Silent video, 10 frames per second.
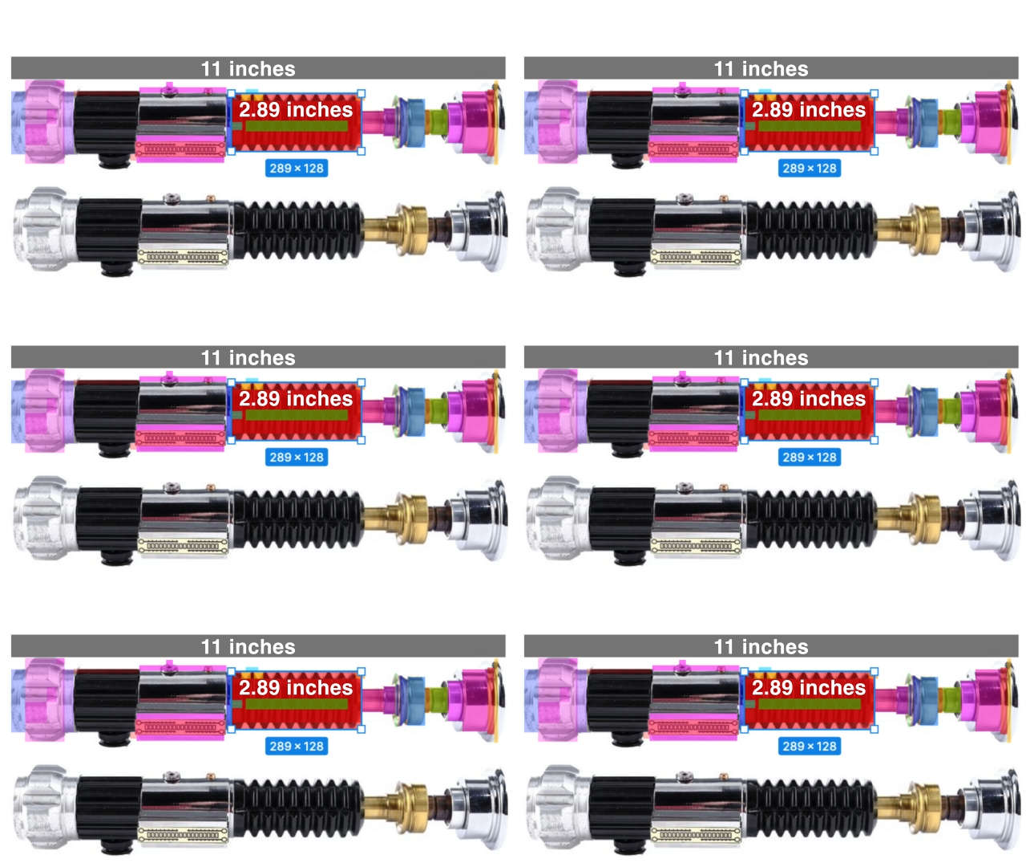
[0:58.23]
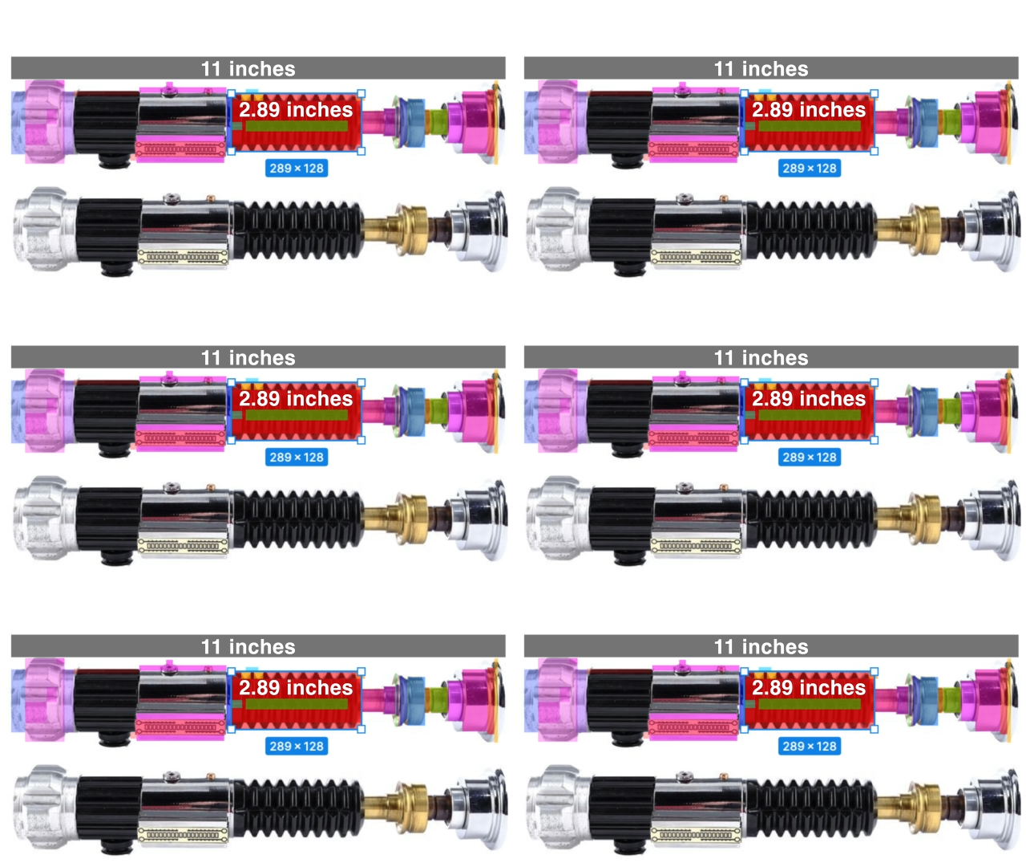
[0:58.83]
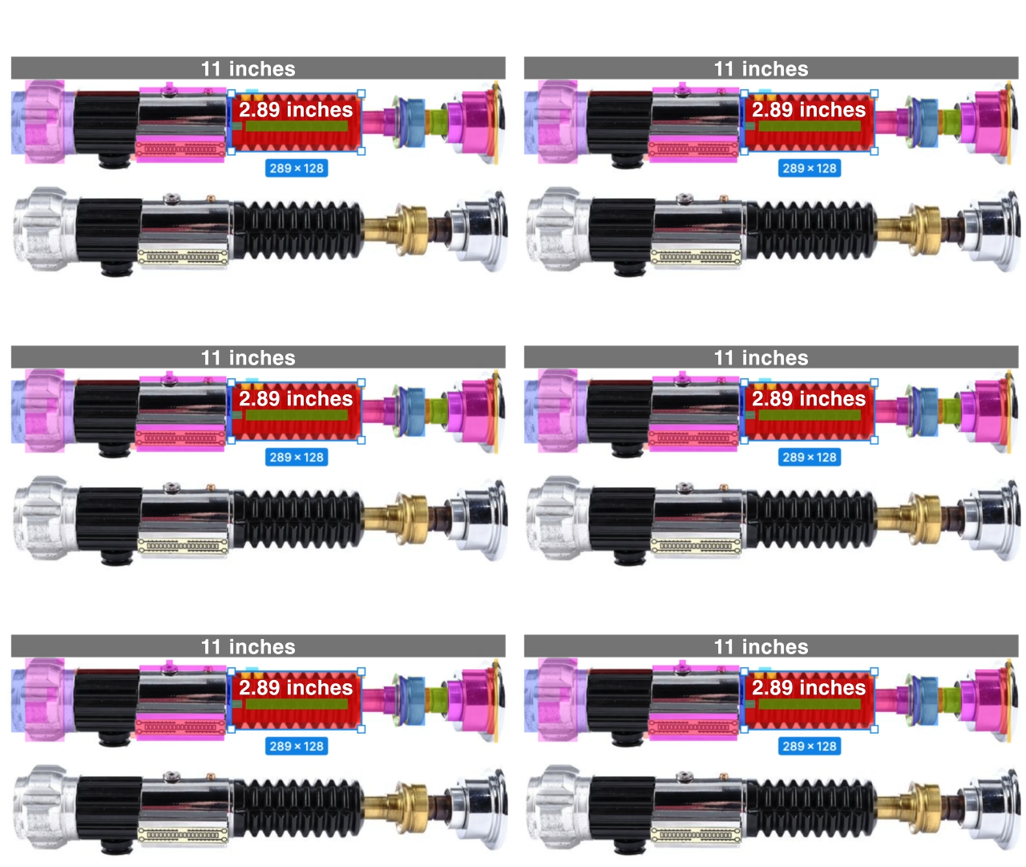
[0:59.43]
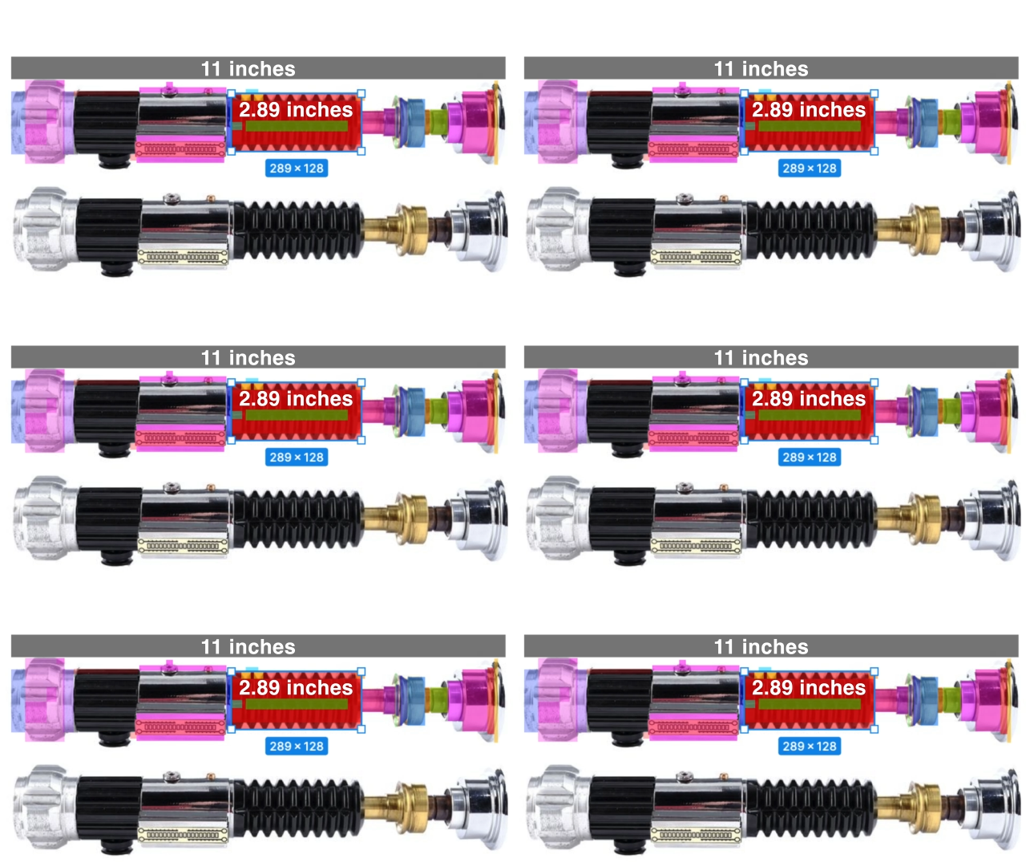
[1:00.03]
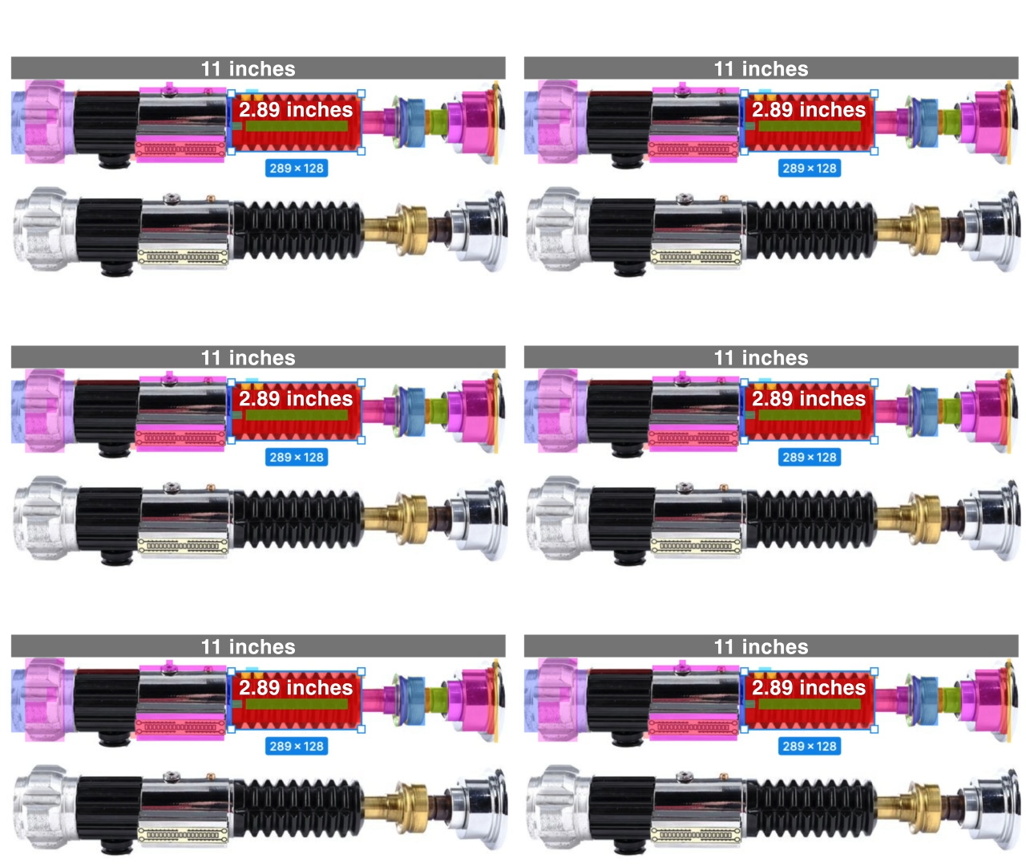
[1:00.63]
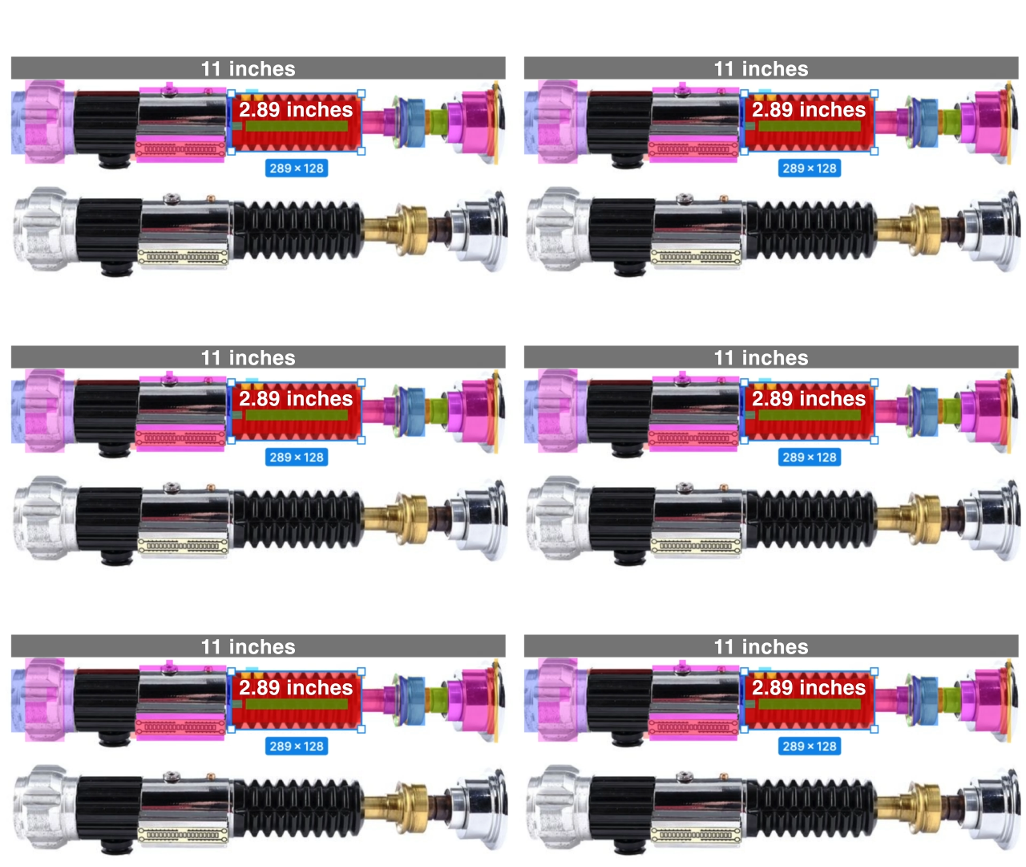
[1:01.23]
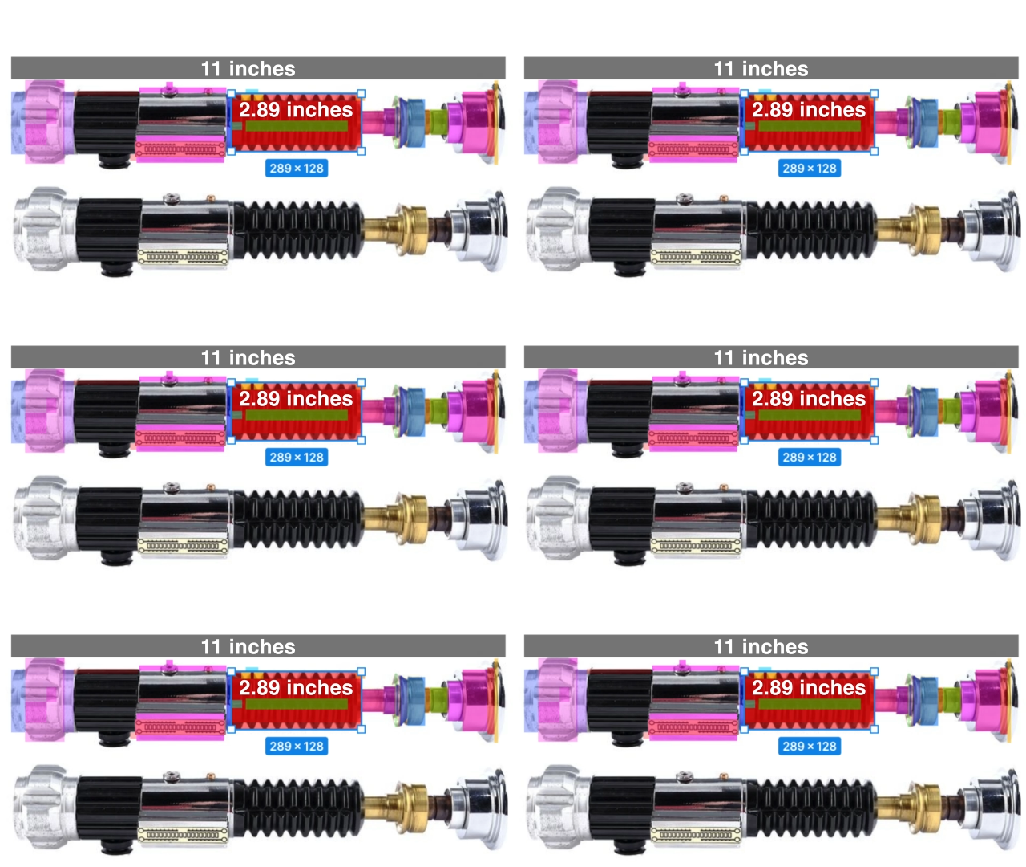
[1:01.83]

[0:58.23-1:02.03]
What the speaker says: [unreadable: no face in view]